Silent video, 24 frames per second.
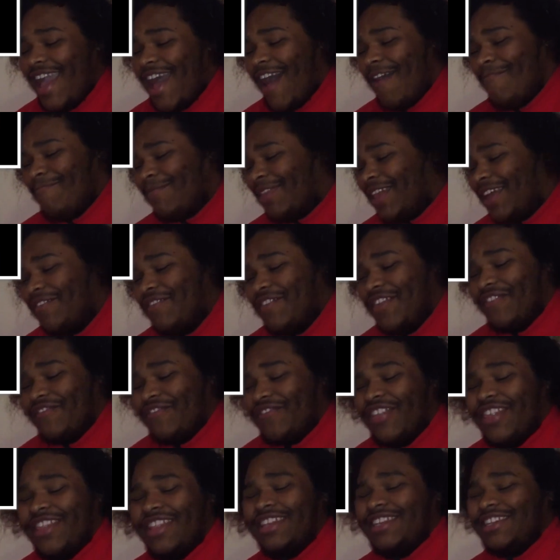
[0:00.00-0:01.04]
I'm living
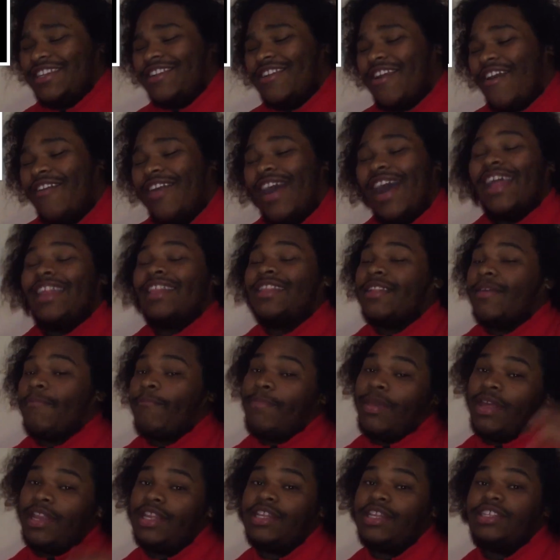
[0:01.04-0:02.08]
for this. You know what?
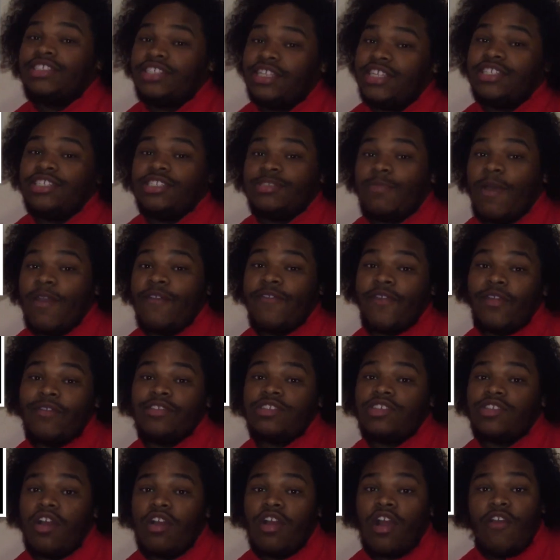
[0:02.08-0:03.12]
Billie Jean is my favorite
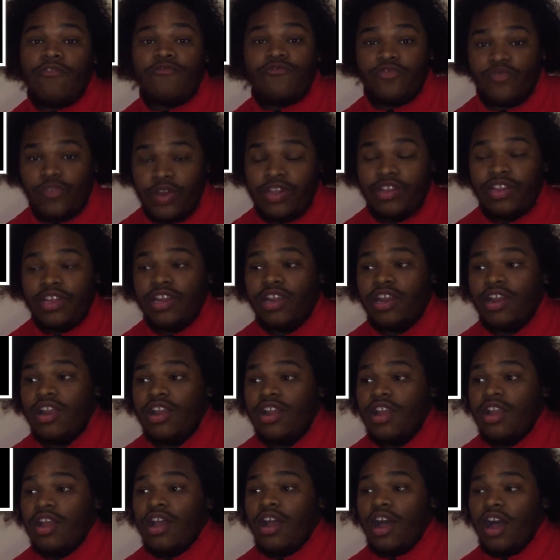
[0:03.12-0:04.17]
song off Thriller.
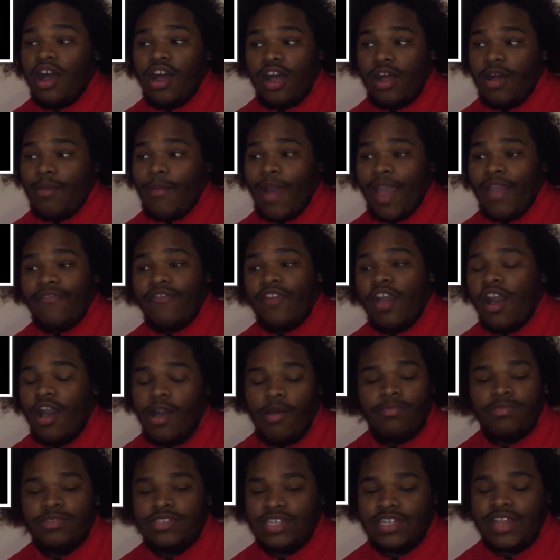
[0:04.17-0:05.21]
Um, I've
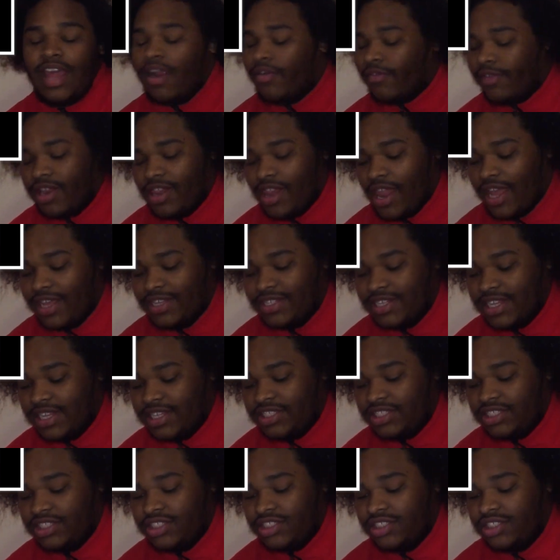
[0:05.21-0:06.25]
come to that
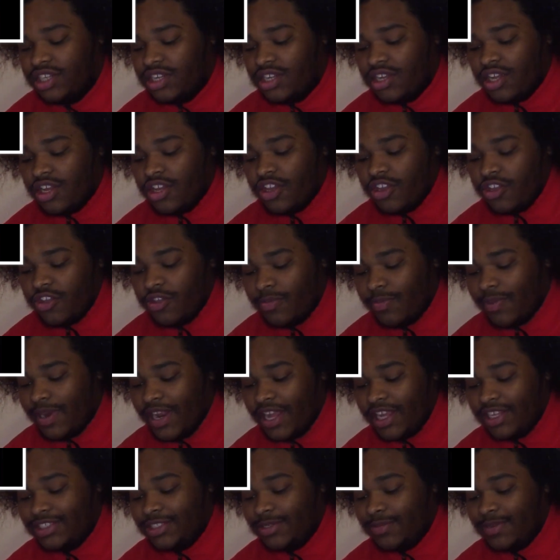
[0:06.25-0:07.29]
realization. Human
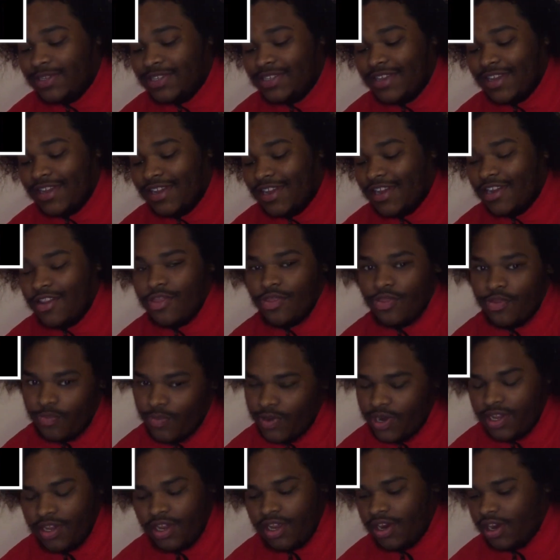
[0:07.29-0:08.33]
Nature was good.
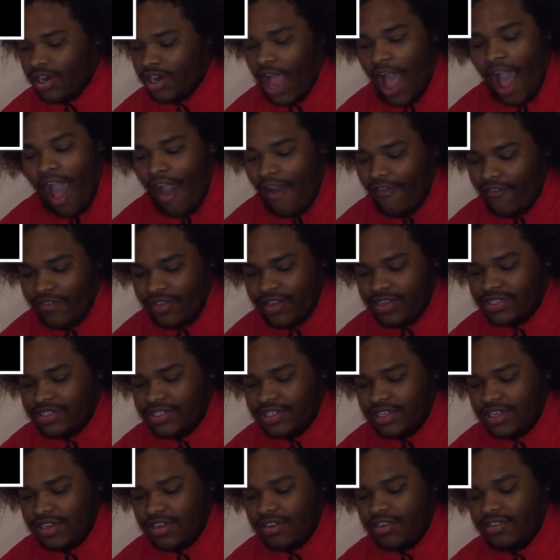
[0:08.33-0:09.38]
Thriller,
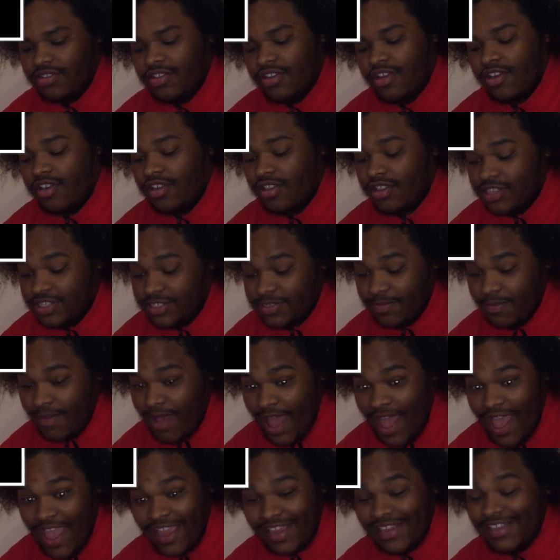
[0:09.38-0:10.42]
obviously, Girl the Girl is
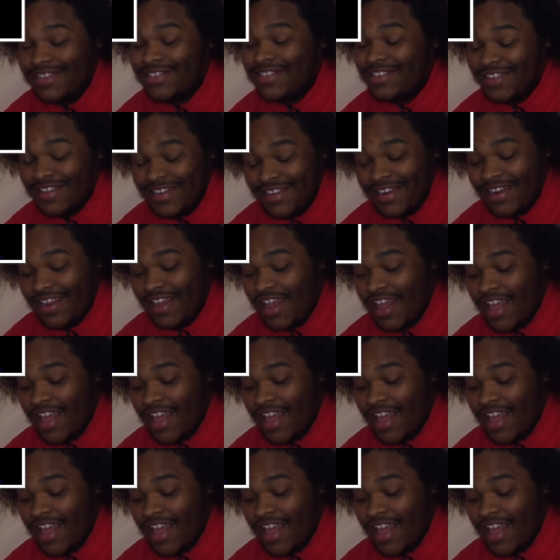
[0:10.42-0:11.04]
Mine is good.